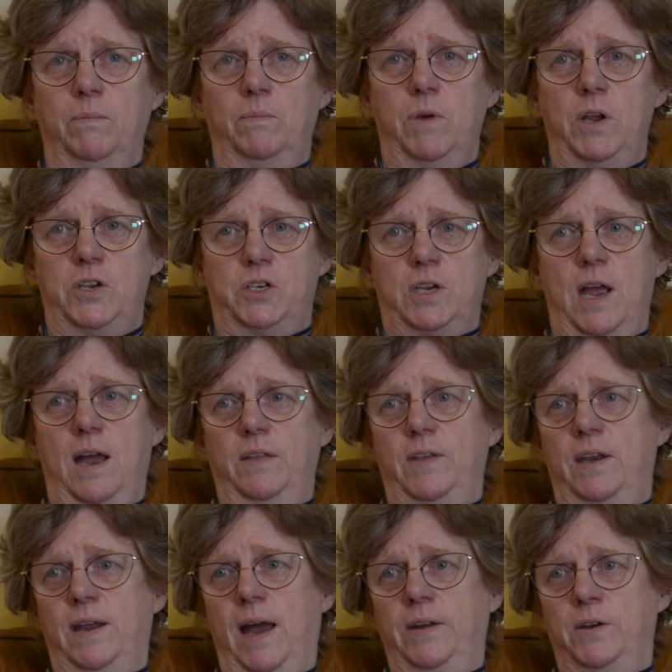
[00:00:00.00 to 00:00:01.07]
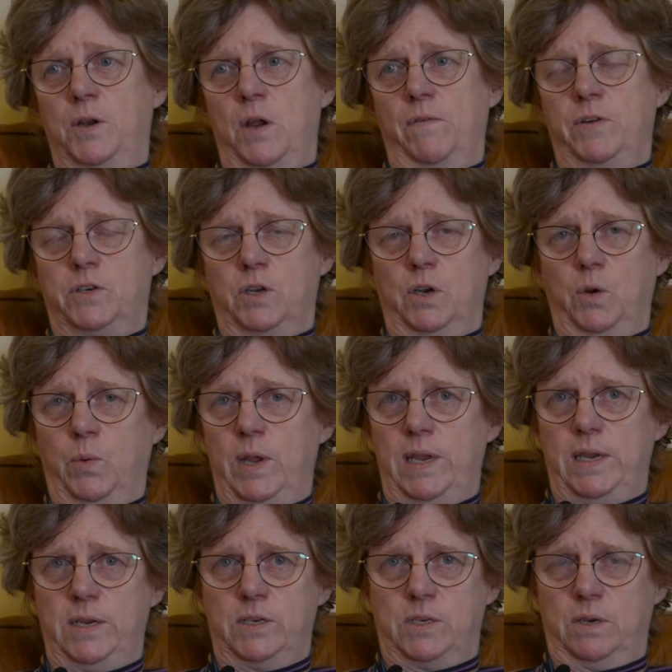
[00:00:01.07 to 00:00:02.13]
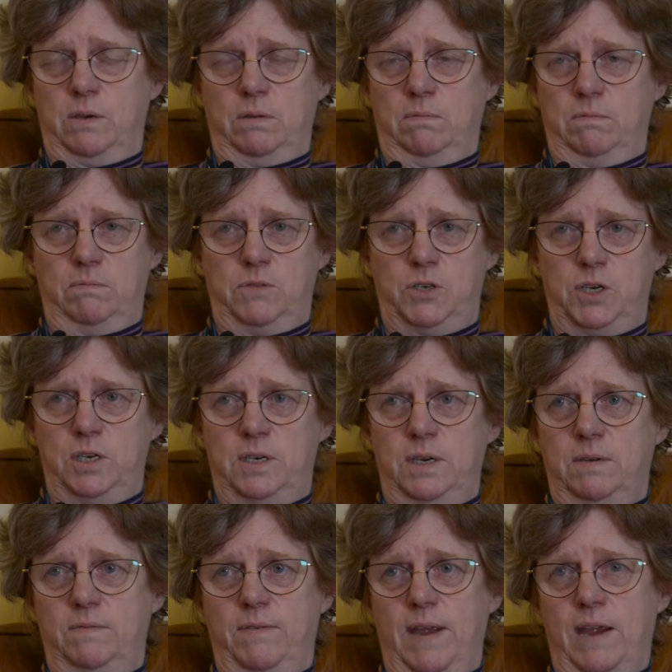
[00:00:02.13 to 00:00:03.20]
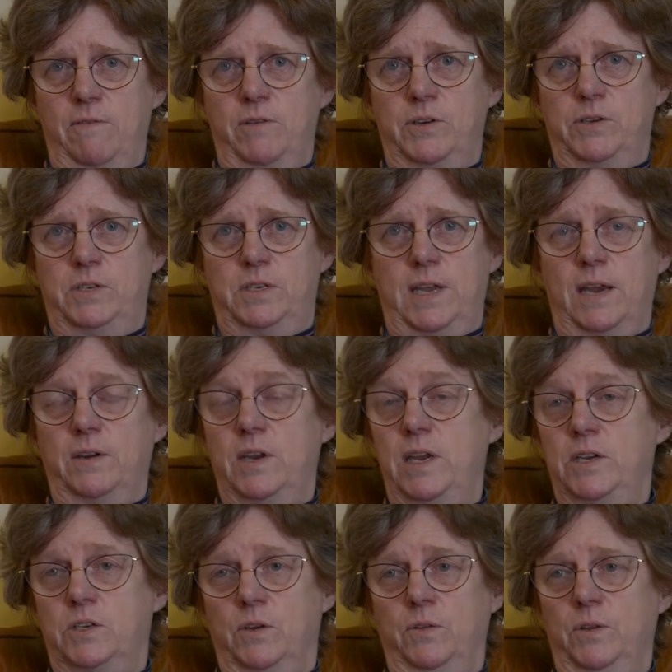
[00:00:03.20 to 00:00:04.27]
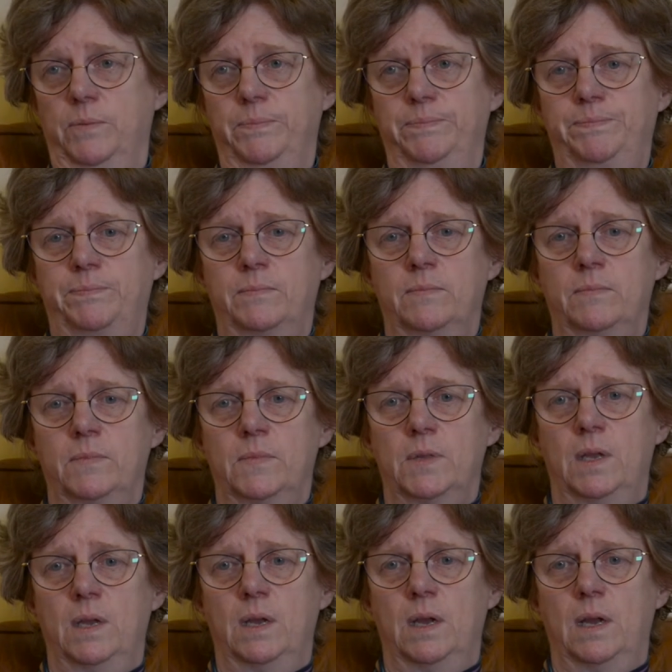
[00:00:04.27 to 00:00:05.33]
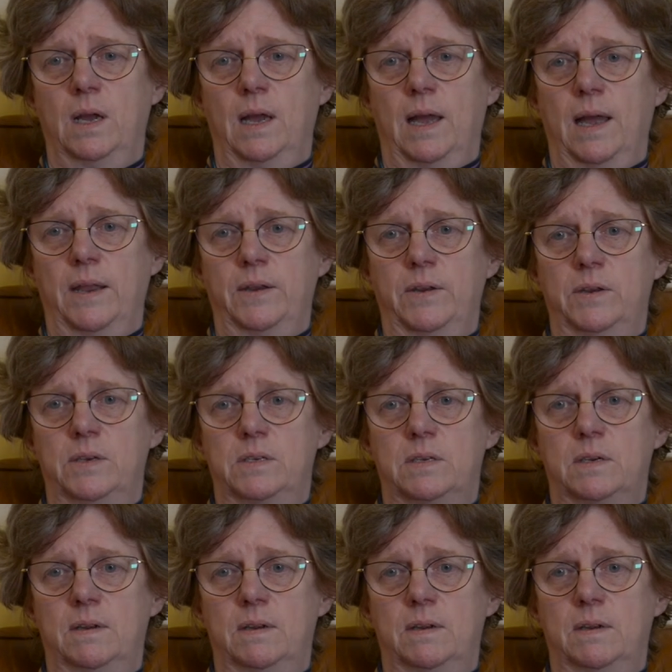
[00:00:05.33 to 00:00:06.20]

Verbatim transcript: which I then handed over to Louise and she did various techniques on them and